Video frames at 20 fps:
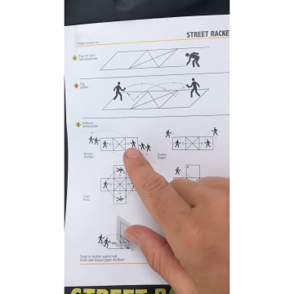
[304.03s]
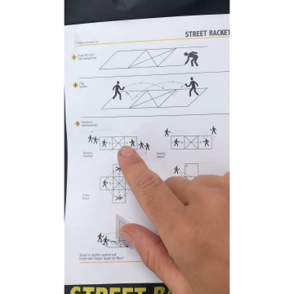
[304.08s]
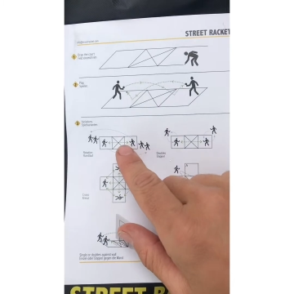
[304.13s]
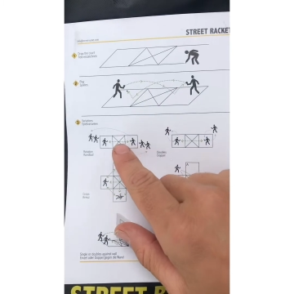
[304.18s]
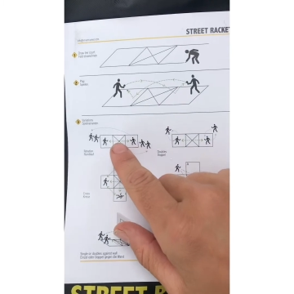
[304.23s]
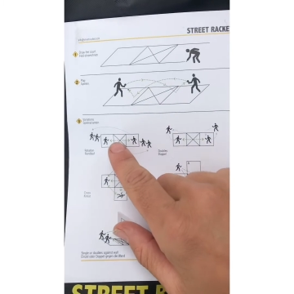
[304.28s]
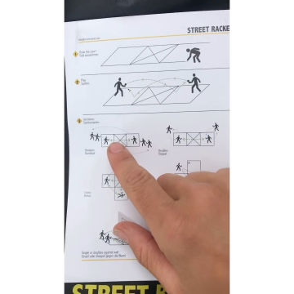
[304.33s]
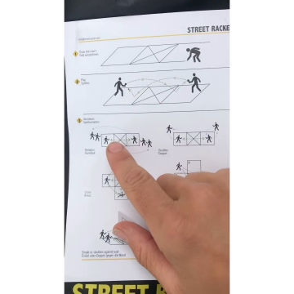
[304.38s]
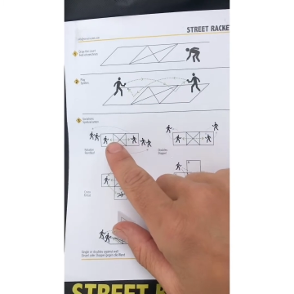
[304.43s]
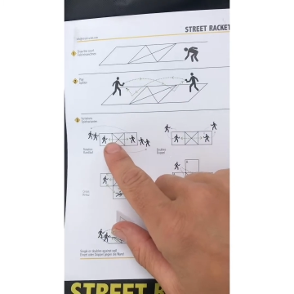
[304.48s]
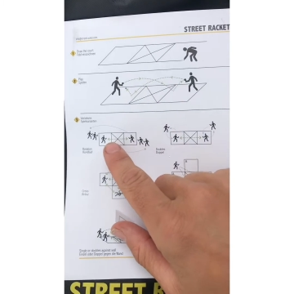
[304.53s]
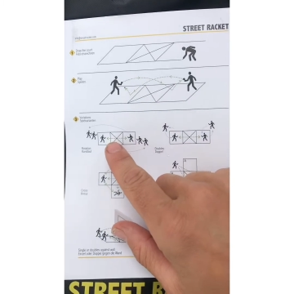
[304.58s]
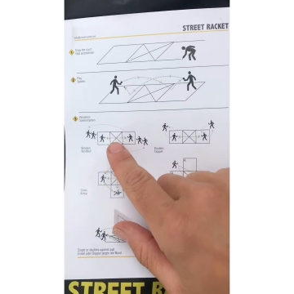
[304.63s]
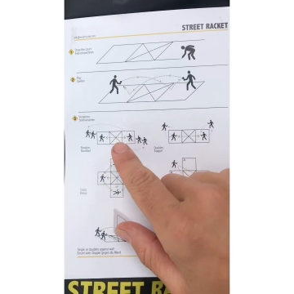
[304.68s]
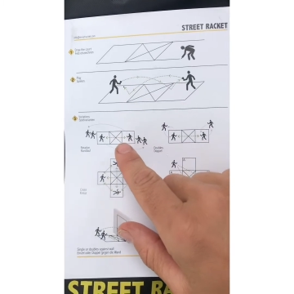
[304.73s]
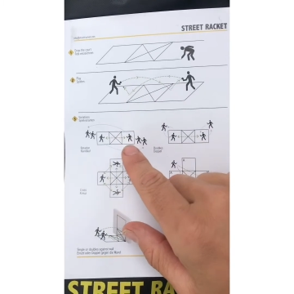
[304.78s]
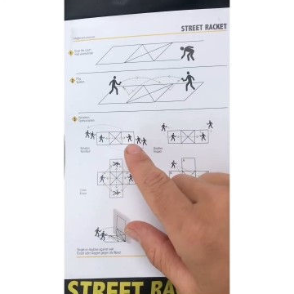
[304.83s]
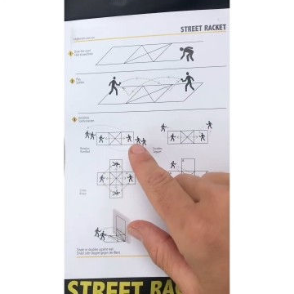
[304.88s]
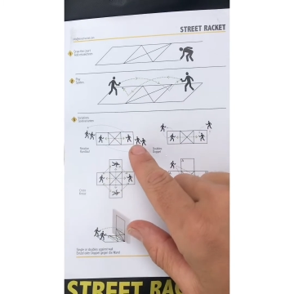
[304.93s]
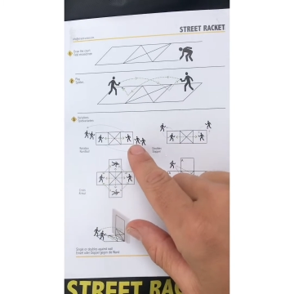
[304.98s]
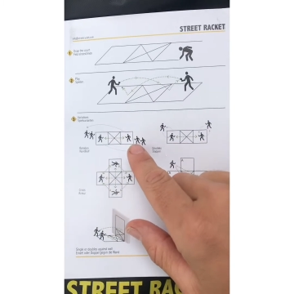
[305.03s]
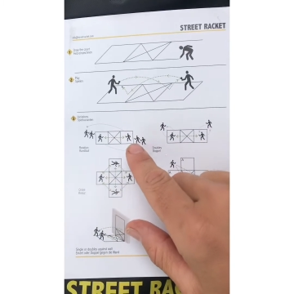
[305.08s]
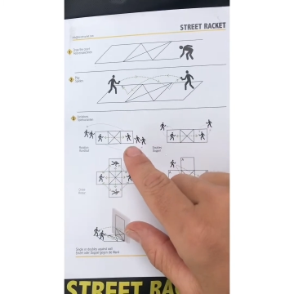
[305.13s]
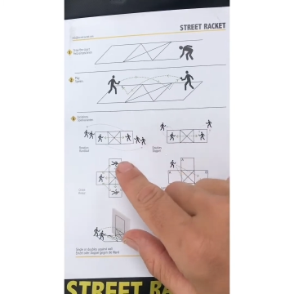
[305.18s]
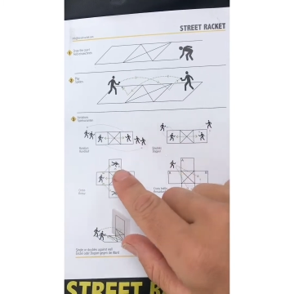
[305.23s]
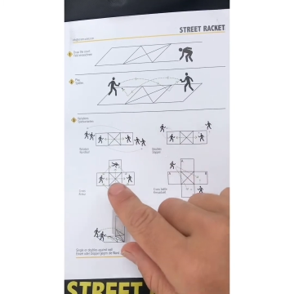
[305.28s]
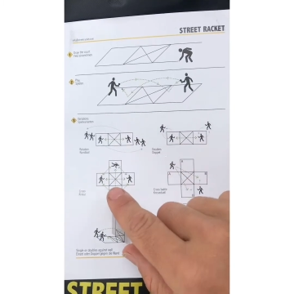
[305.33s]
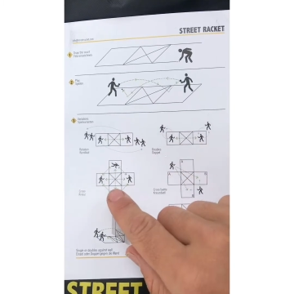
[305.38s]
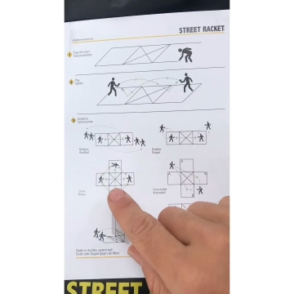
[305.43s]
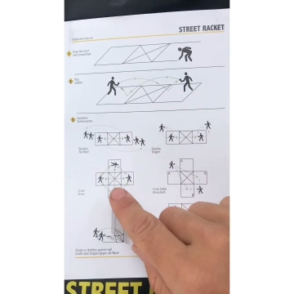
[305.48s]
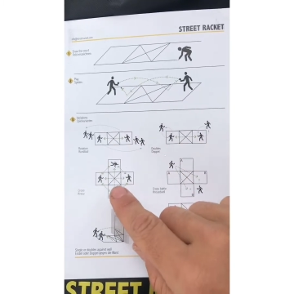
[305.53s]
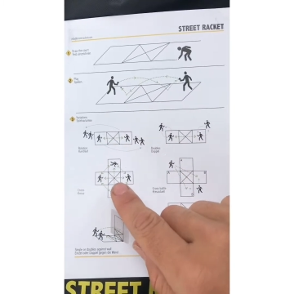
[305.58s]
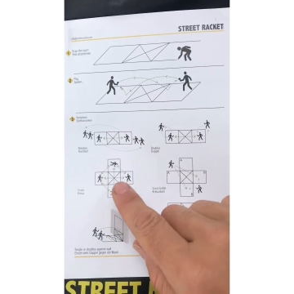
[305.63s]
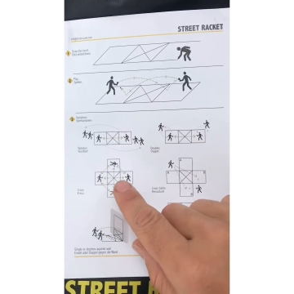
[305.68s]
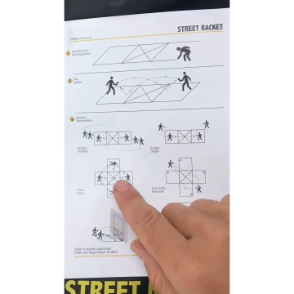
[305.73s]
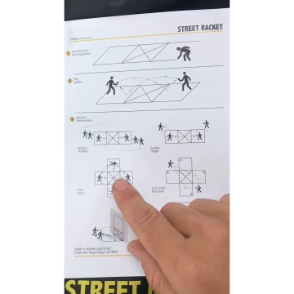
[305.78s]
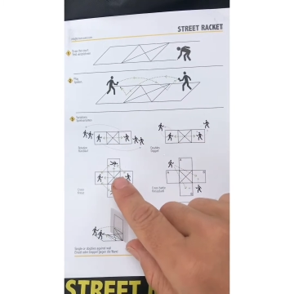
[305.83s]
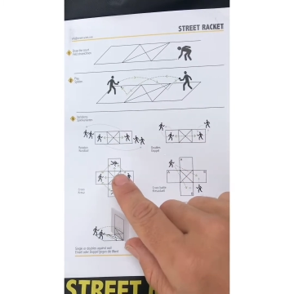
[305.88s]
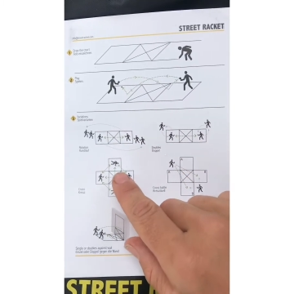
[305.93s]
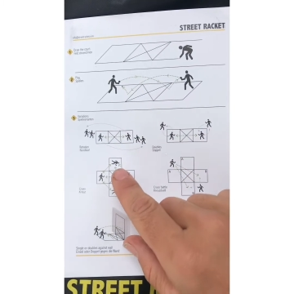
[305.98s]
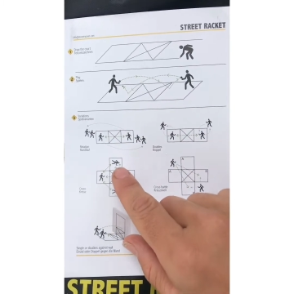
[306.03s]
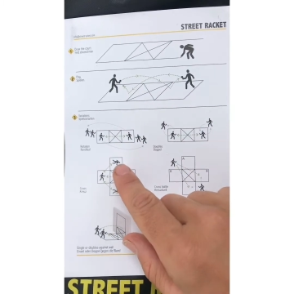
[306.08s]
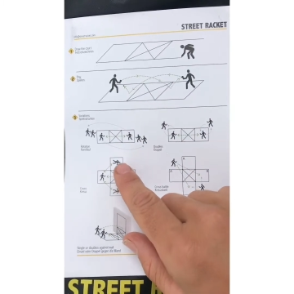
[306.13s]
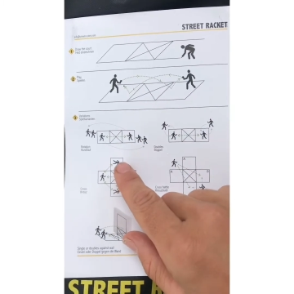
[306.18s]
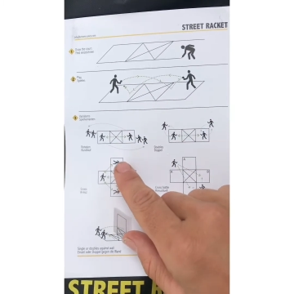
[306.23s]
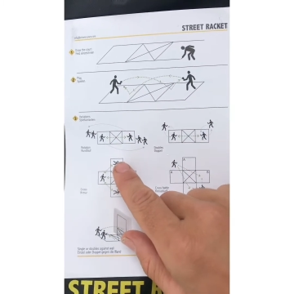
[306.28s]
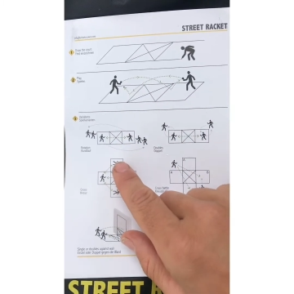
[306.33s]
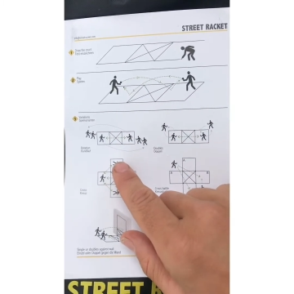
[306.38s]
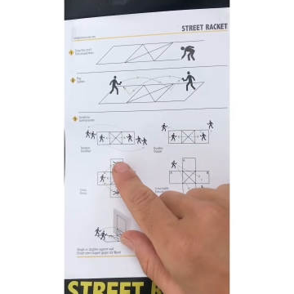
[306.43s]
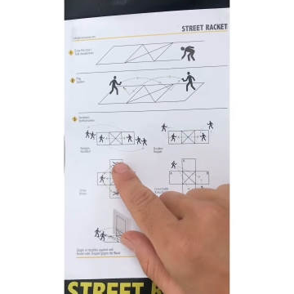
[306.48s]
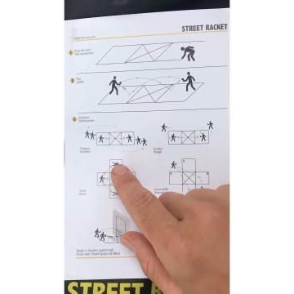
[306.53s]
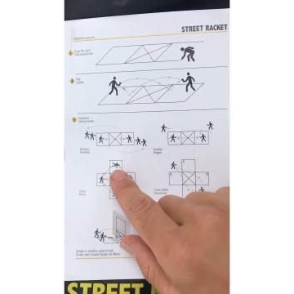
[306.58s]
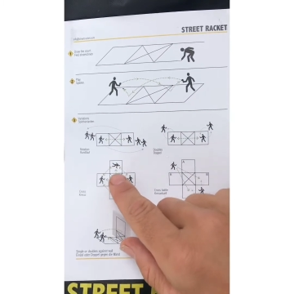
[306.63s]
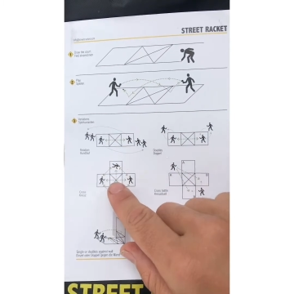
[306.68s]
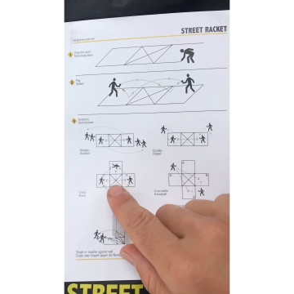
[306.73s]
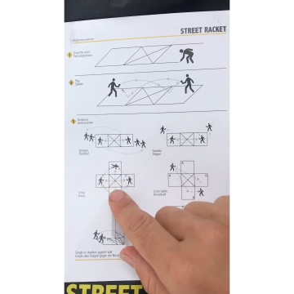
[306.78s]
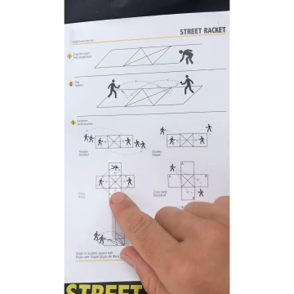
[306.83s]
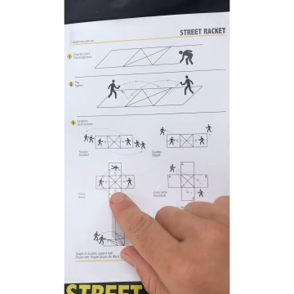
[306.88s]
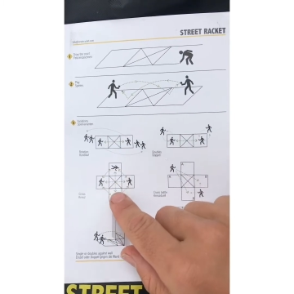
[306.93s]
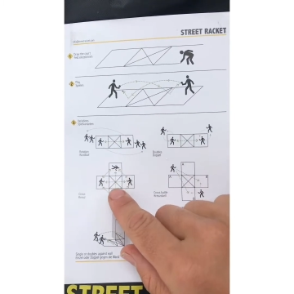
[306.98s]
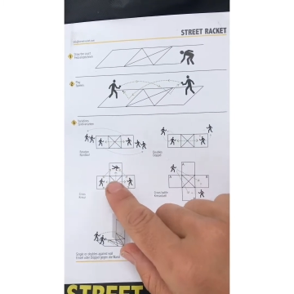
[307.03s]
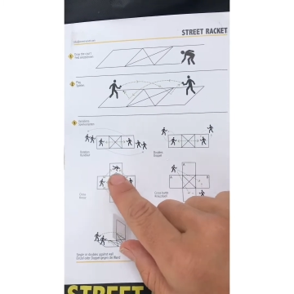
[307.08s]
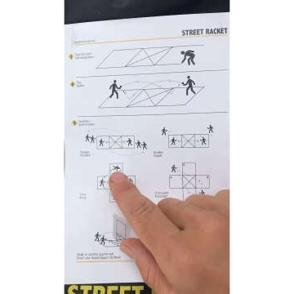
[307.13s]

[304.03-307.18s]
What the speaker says: No face is visible, so there are no lips to read.